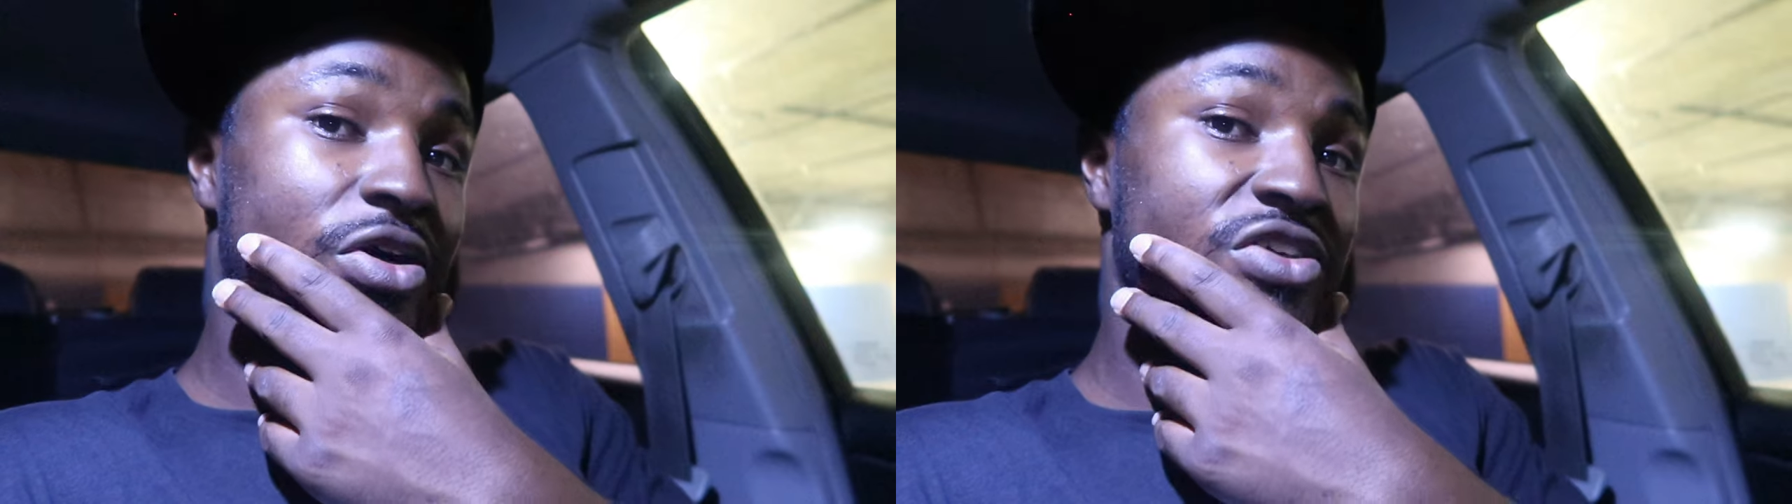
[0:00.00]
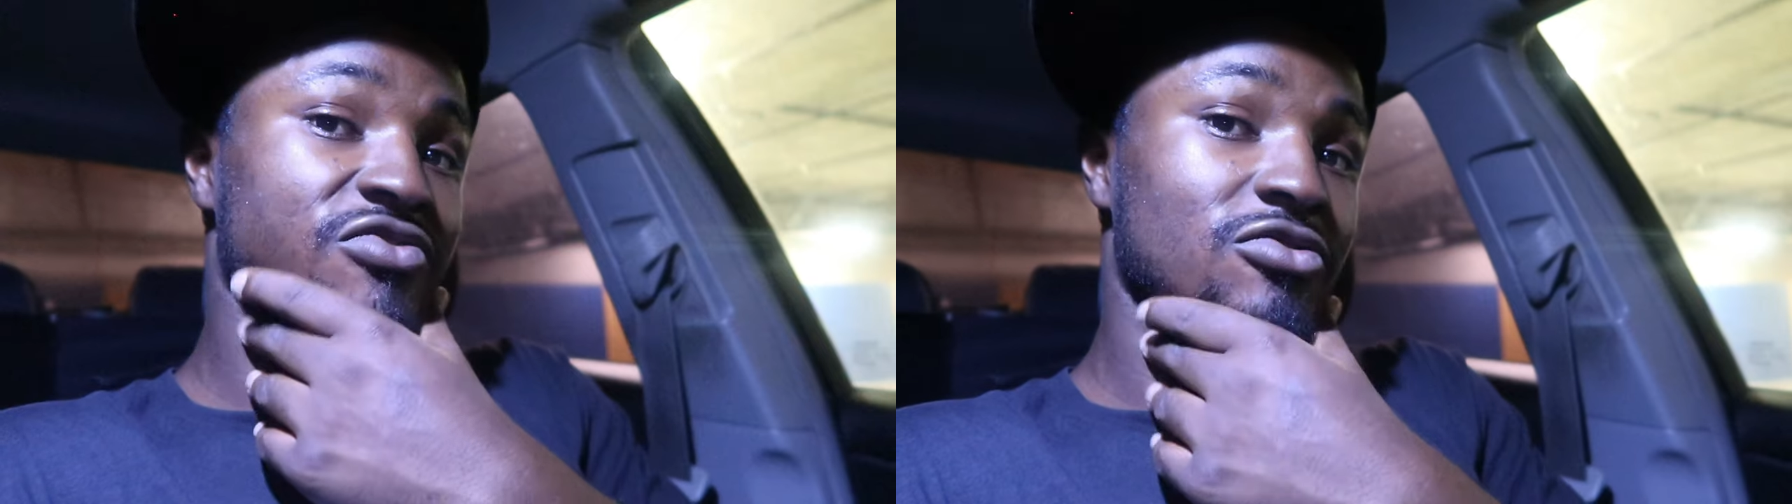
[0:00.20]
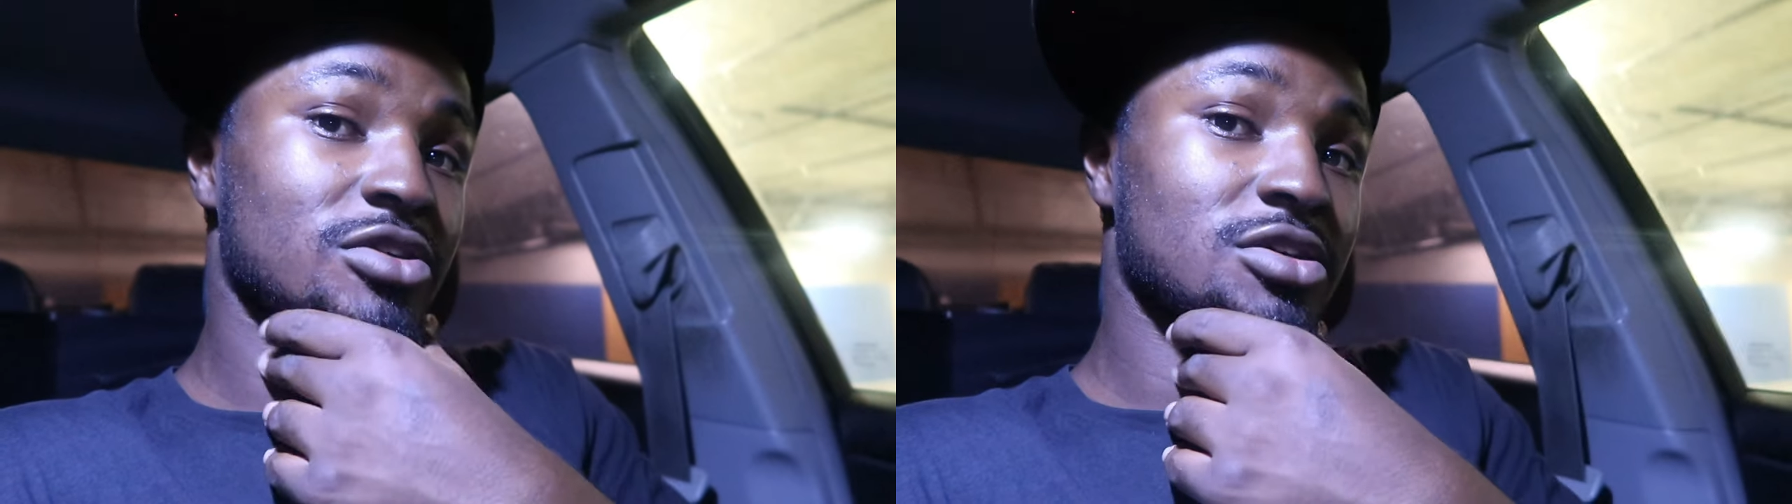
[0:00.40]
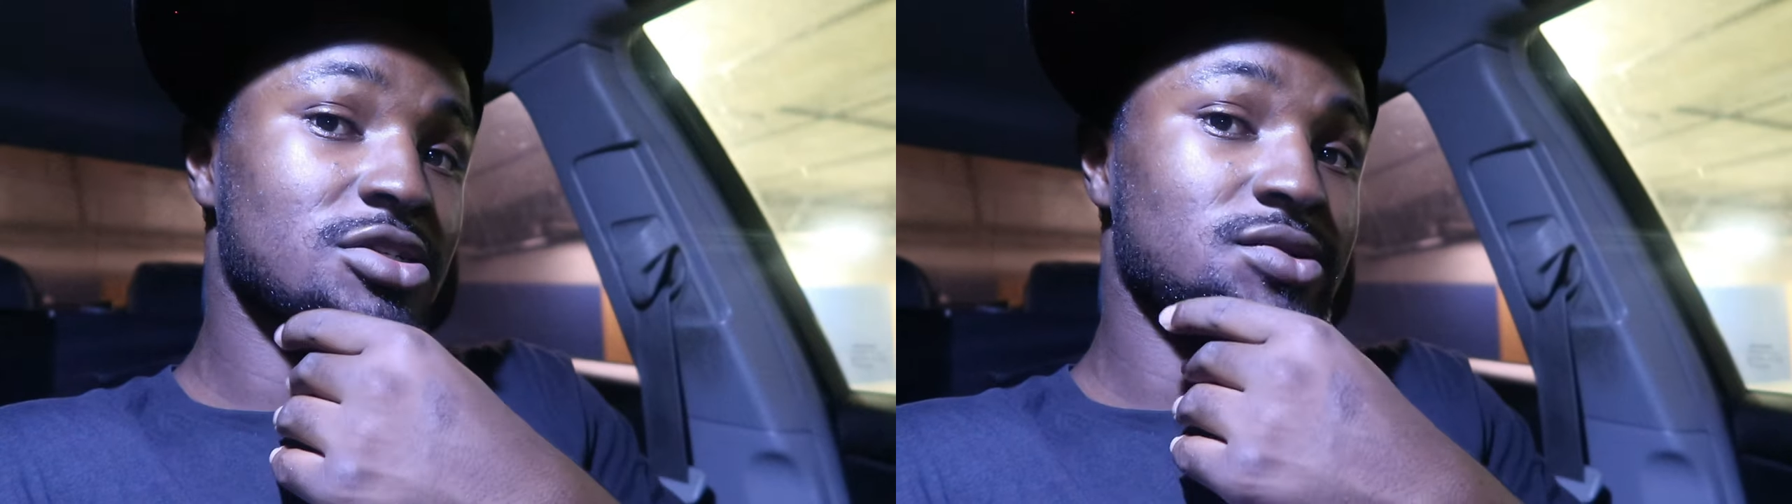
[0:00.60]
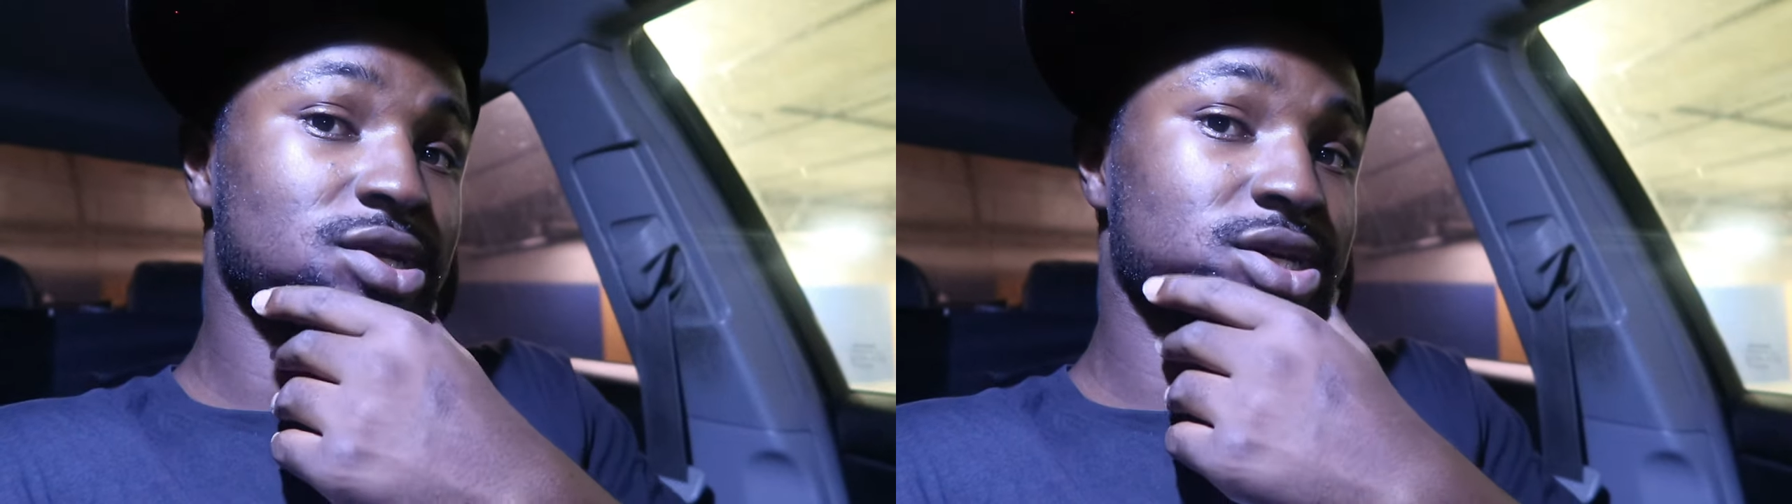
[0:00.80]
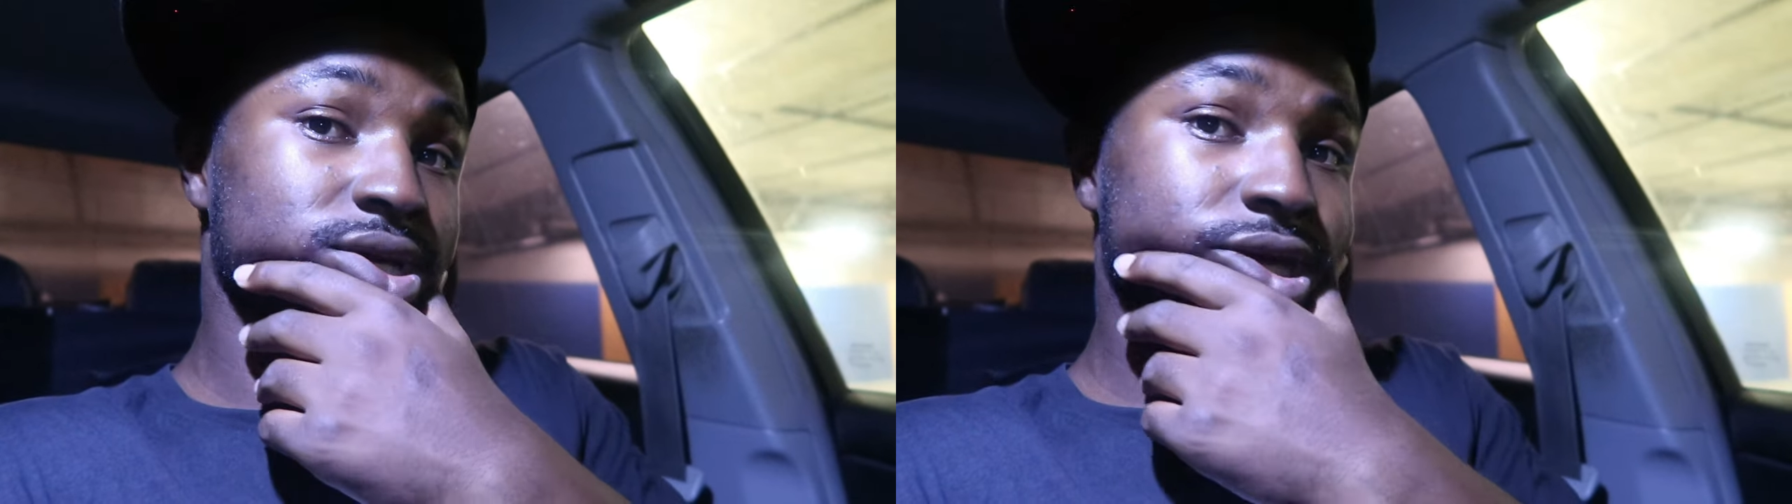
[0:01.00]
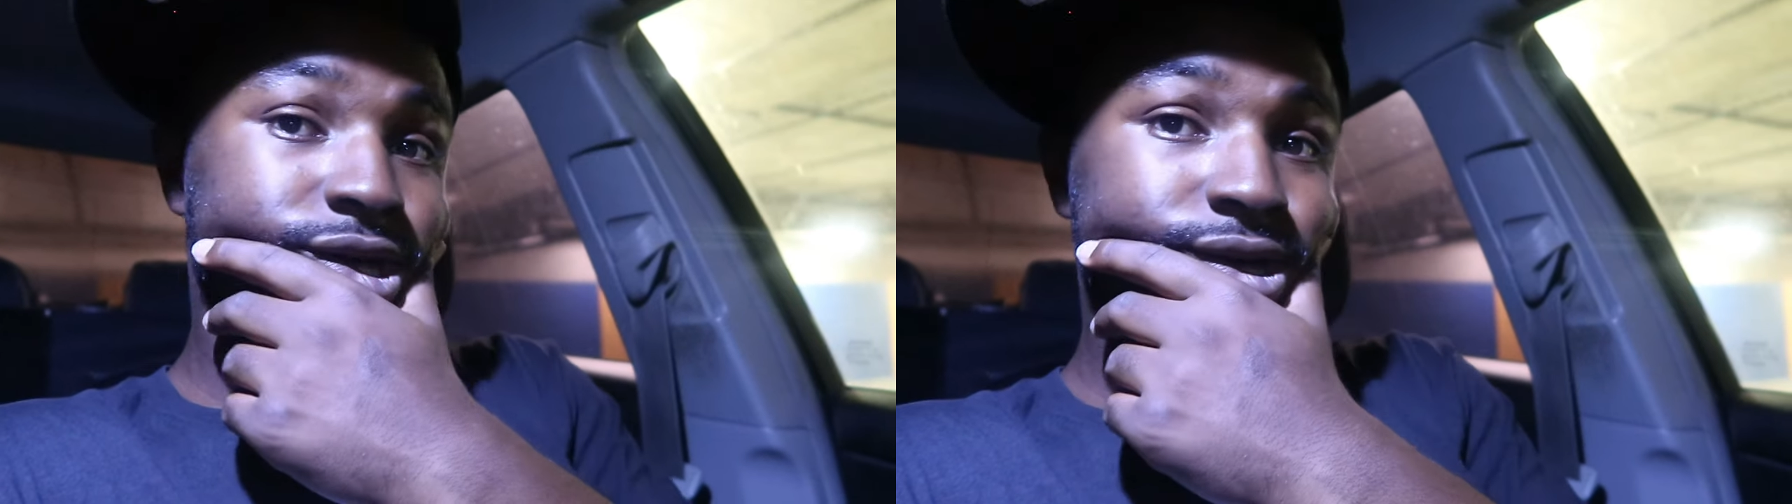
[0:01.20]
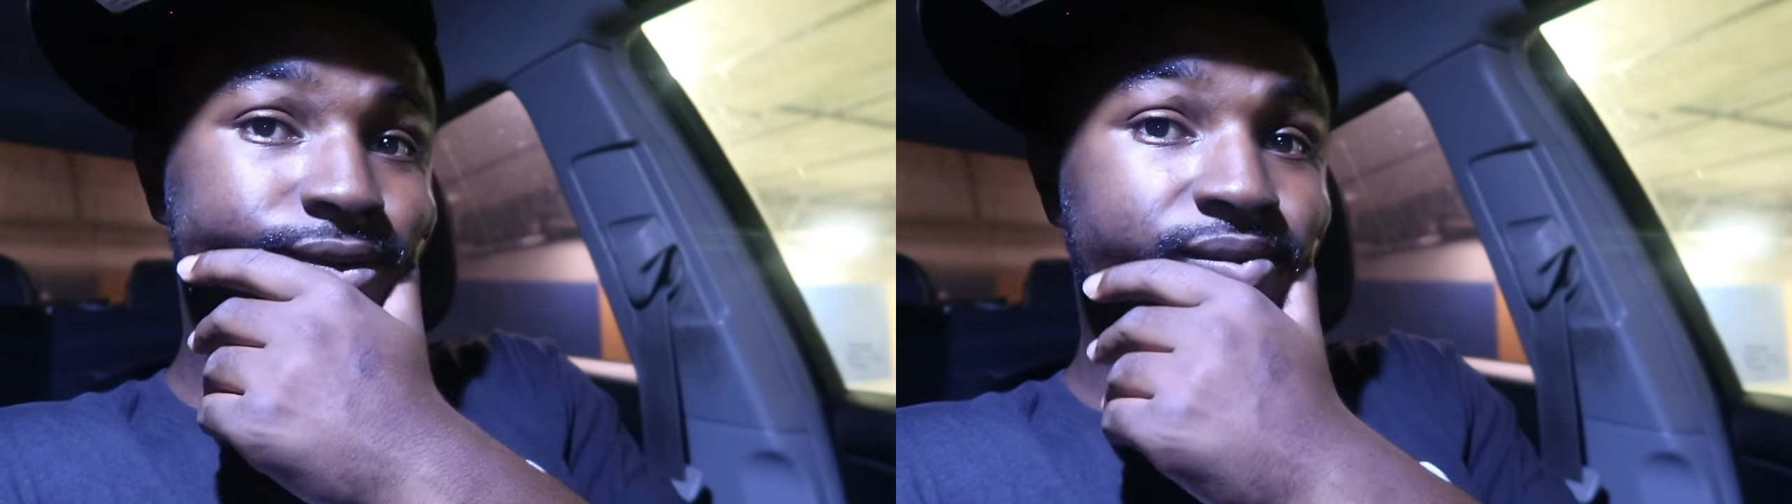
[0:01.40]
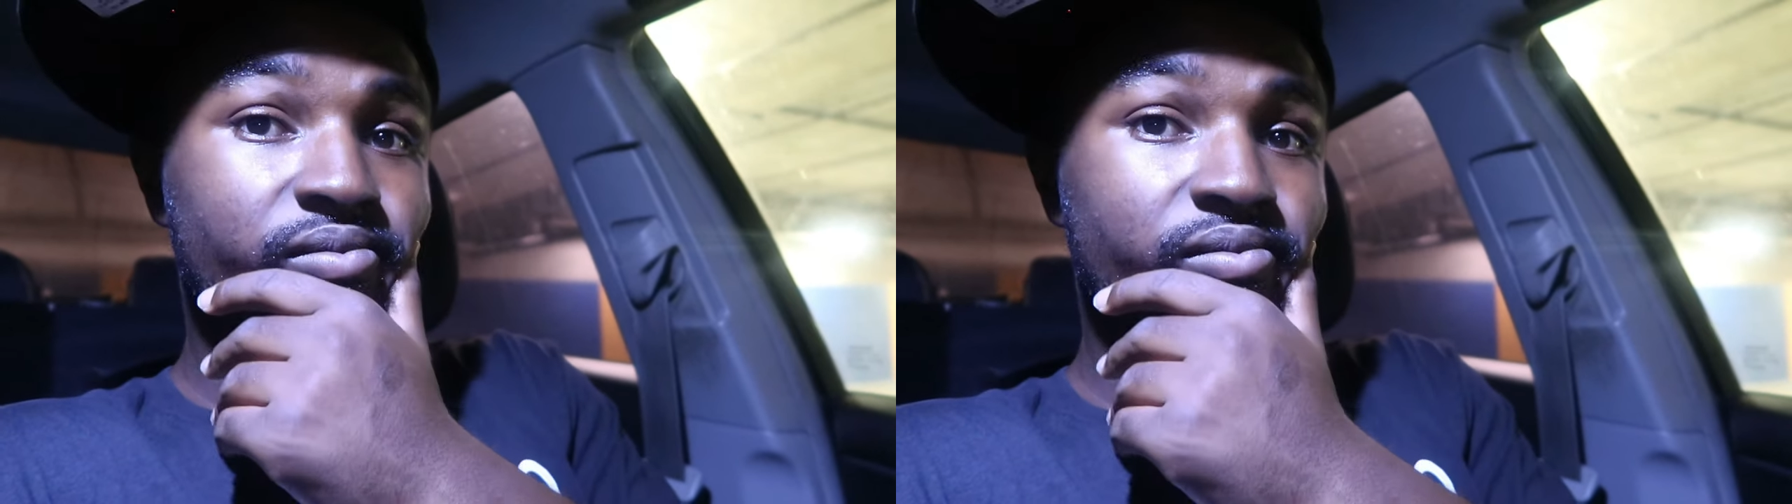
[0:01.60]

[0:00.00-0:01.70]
lost for words right now, y'all.